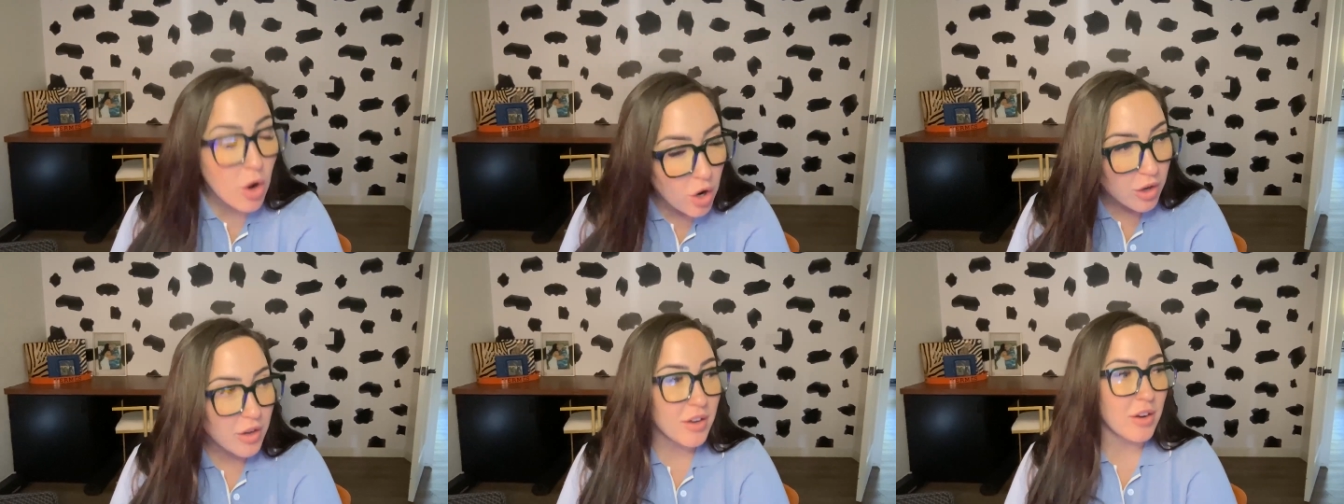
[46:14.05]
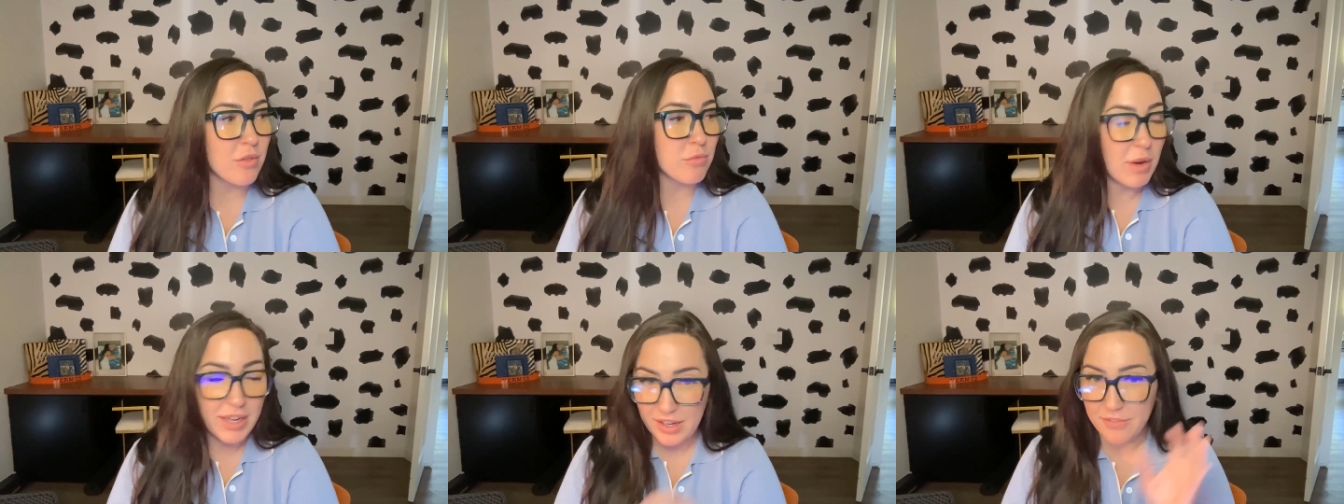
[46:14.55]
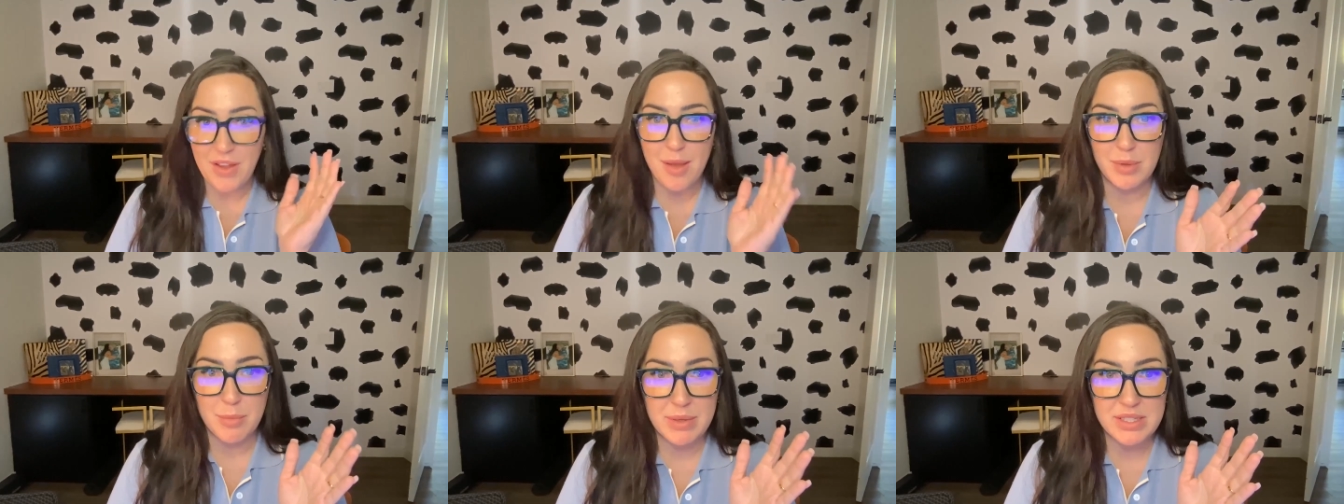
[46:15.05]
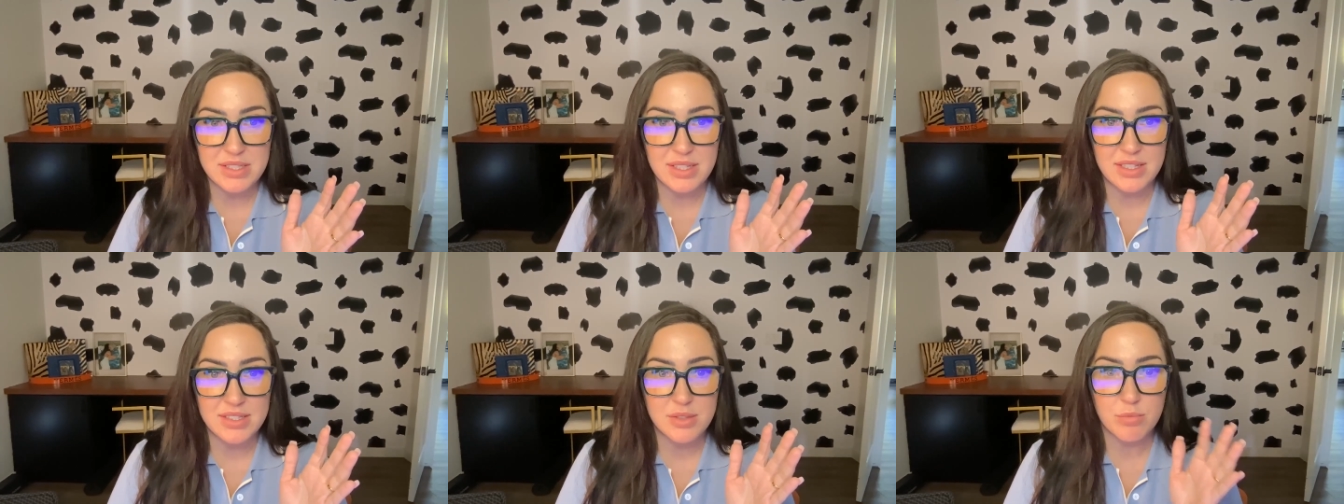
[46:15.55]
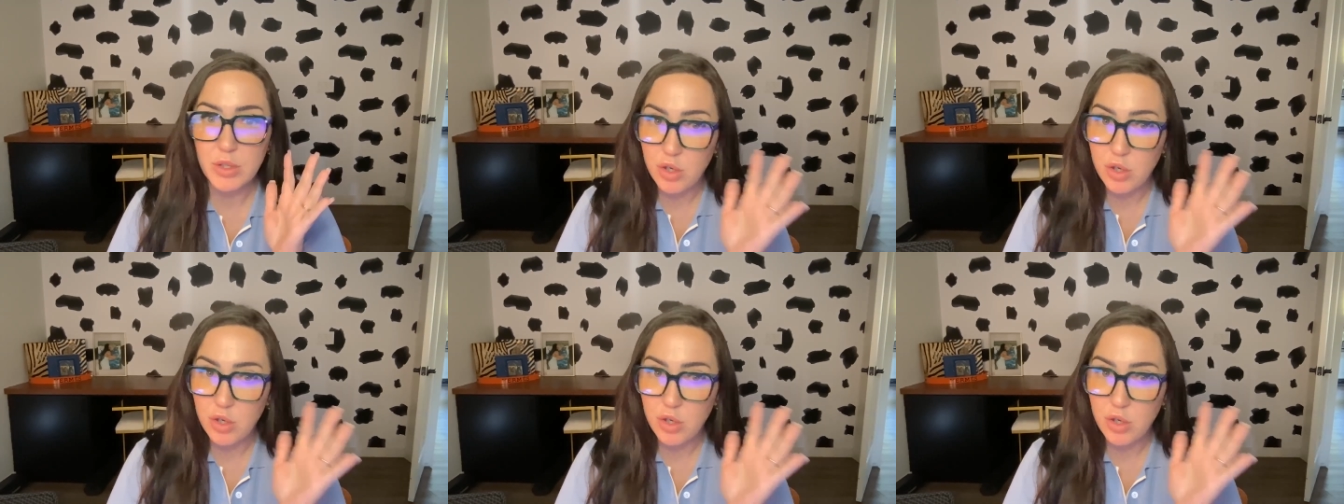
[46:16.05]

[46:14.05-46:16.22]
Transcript: are running a family business,